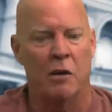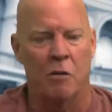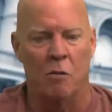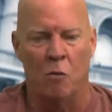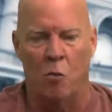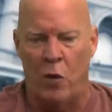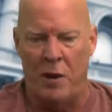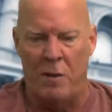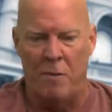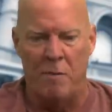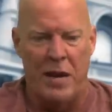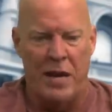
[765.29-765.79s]

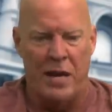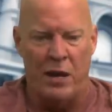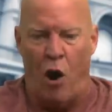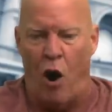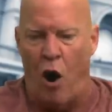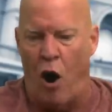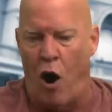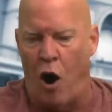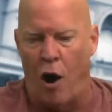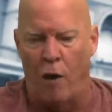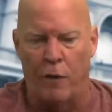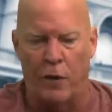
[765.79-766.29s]
We meet
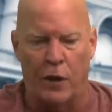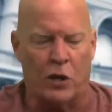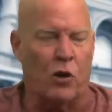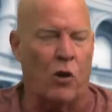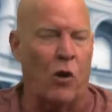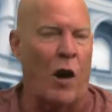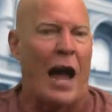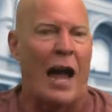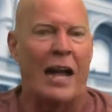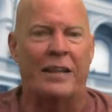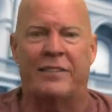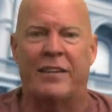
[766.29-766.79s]
all the
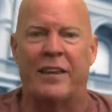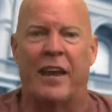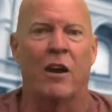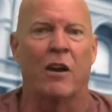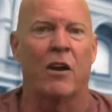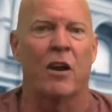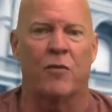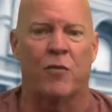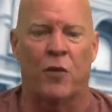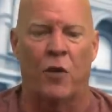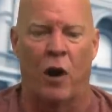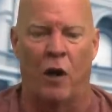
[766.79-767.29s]

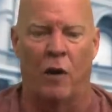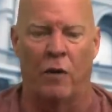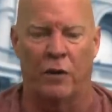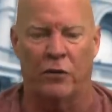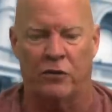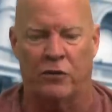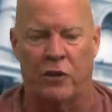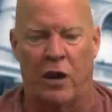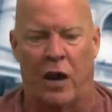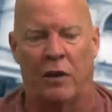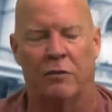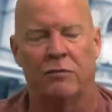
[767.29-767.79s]
criteria for all this
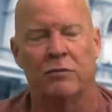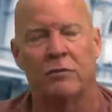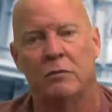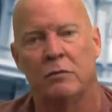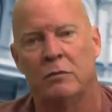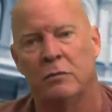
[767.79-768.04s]
stuff.